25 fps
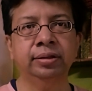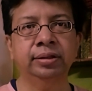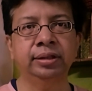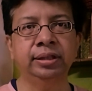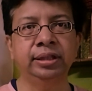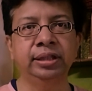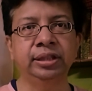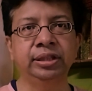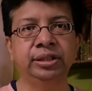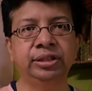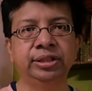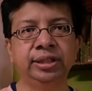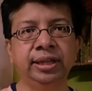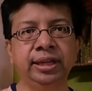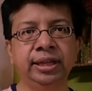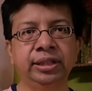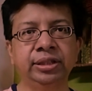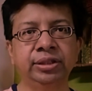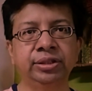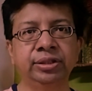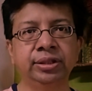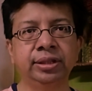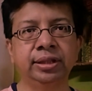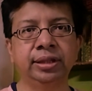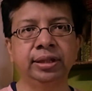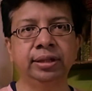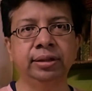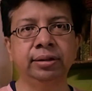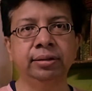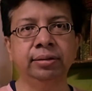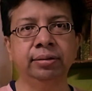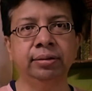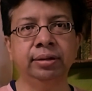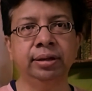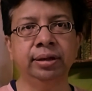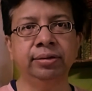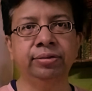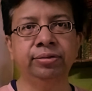the change
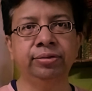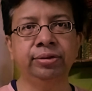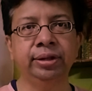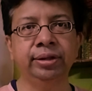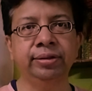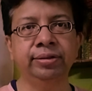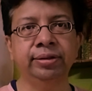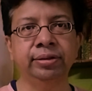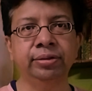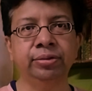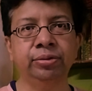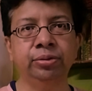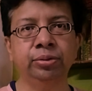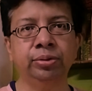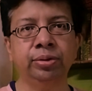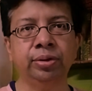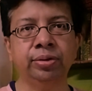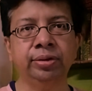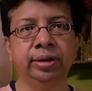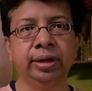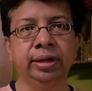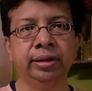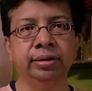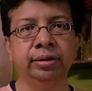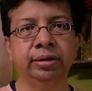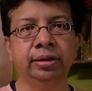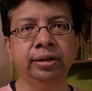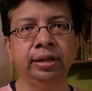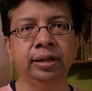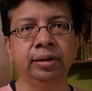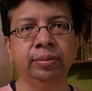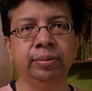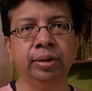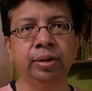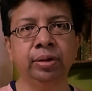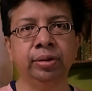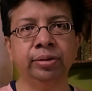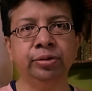in history since
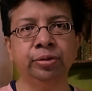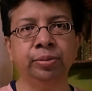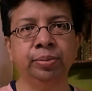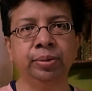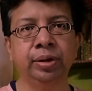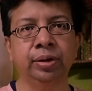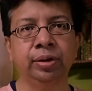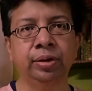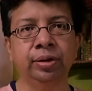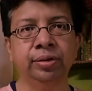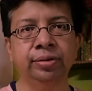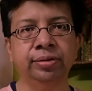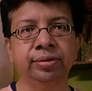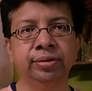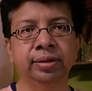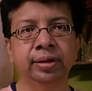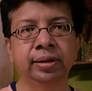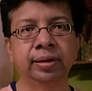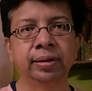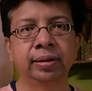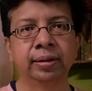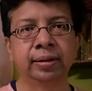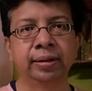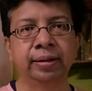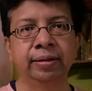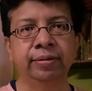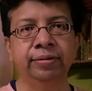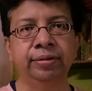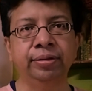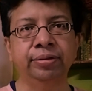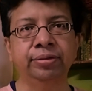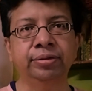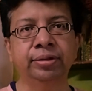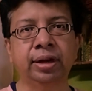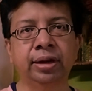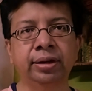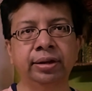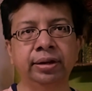2013, but also because we
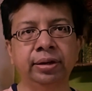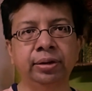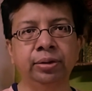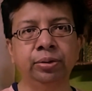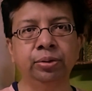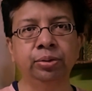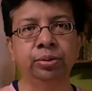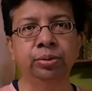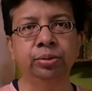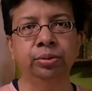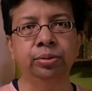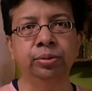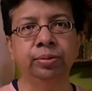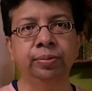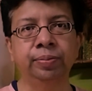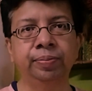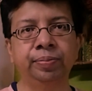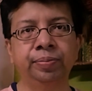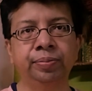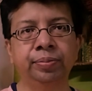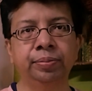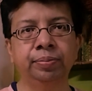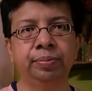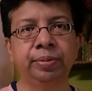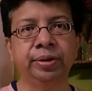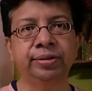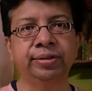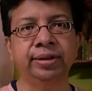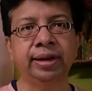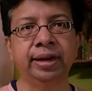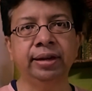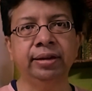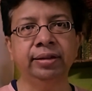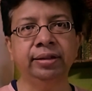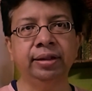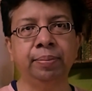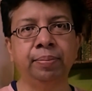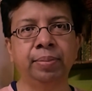started to
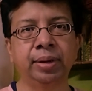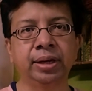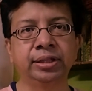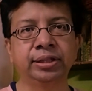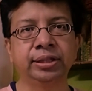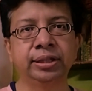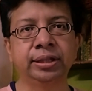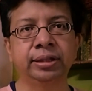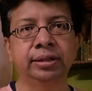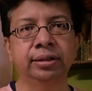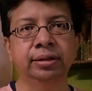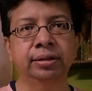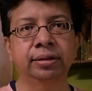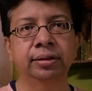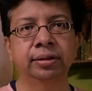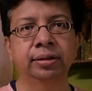present the budget